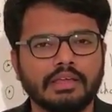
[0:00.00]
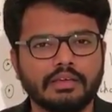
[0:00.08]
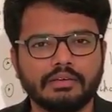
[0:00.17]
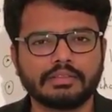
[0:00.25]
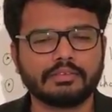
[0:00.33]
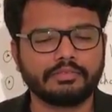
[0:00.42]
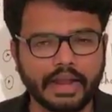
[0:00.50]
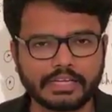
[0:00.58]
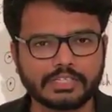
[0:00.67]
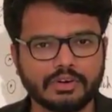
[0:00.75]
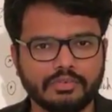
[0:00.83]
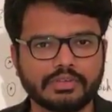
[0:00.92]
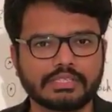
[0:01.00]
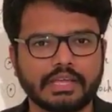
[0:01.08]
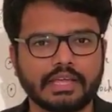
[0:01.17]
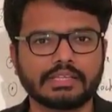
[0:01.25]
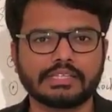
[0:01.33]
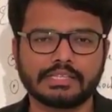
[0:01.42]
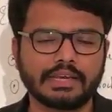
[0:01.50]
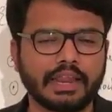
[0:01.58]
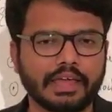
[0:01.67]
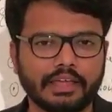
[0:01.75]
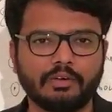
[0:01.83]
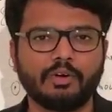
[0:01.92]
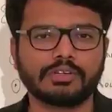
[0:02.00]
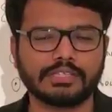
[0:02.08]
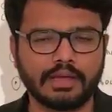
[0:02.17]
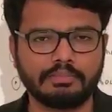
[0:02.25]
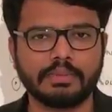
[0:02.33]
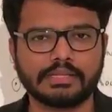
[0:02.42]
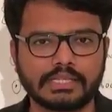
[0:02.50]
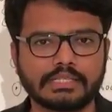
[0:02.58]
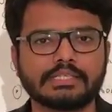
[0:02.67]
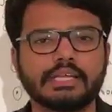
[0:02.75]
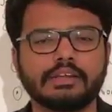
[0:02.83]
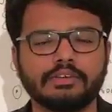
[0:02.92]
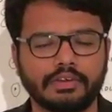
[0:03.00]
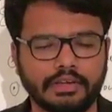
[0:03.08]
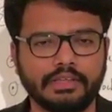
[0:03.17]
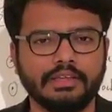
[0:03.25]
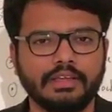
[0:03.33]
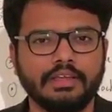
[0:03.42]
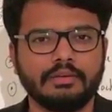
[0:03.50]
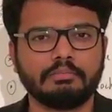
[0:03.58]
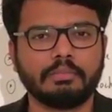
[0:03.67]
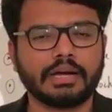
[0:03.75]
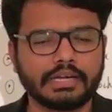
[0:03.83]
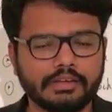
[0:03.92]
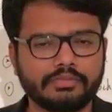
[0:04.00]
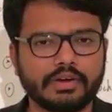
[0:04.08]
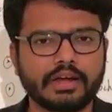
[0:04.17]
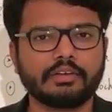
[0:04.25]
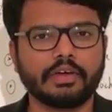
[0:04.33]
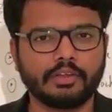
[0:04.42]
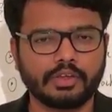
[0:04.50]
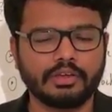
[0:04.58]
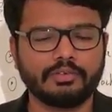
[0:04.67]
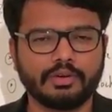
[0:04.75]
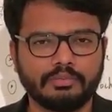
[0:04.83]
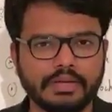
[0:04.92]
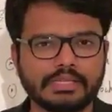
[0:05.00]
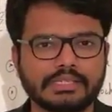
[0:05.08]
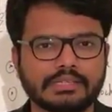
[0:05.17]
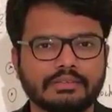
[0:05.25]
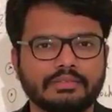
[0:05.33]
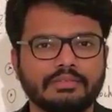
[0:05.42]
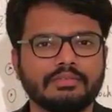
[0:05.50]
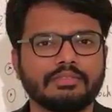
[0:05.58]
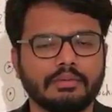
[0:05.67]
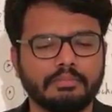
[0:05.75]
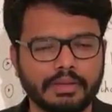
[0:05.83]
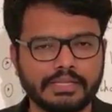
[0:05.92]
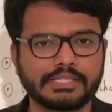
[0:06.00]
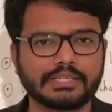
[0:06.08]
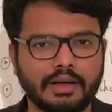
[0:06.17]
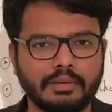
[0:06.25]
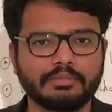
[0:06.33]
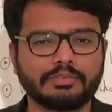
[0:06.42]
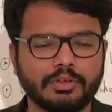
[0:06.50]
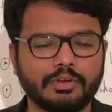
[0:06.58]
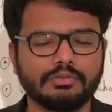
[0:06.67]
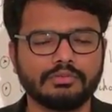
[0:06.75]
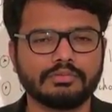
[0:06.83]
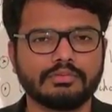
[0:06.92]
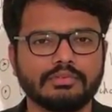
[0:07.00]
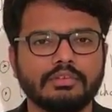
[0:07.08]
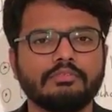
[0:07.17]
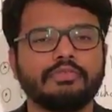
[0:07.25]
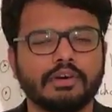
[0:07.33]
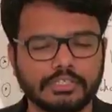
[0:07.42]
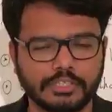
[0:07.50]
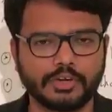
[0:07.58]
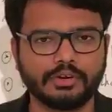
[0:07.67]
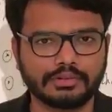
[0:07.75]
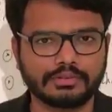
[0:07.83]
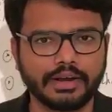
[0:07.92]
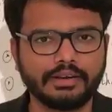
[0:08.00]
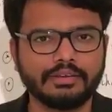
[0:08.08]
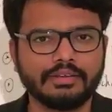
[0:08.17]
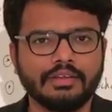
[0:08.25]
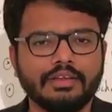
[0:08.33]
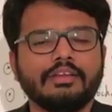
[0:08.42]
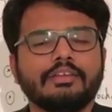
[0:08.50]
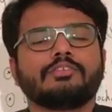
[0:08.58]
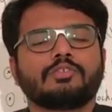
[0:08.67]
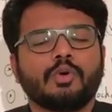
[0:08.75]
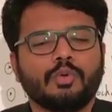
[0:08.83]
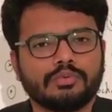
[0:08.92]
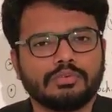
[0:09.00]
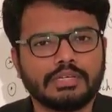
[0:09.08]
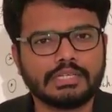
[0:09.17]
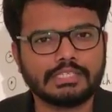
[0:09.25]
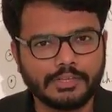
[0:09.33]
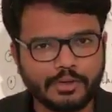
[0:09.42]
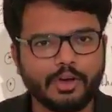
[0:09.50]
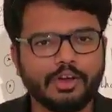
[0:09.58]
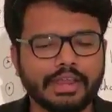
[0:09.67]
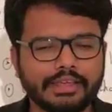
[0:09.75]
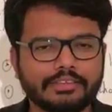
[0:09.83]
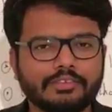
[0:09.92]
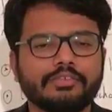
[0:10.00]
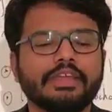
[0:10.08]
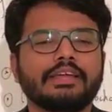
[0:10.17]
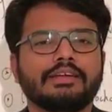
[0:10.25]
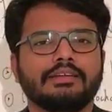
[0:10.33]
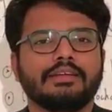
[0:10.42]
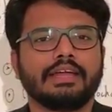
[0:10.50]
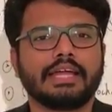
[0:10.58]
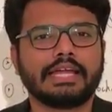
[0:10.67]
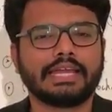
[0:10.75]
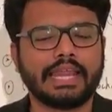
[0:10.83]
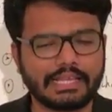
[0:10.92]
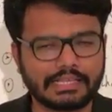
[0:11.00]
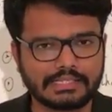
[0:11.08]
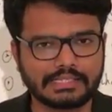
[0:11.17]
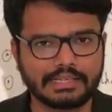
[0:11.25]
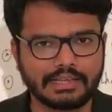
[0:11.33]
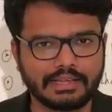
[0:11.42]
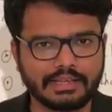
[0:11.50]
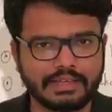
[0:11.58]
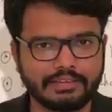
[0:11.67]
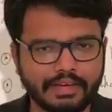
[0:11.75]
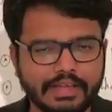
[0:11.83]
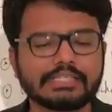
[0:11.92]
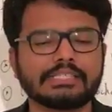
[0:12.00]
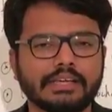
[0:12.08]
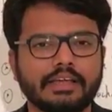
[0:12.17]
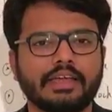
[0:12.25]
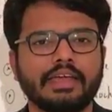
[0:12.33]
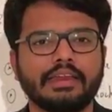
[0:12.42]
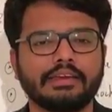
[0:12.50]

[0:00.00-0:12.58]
within fraction of a second, just like a WhatsApp message delivery. But definitely when you give your best, the best comes to you for sure, right? So see you all next week, next Wednesday again at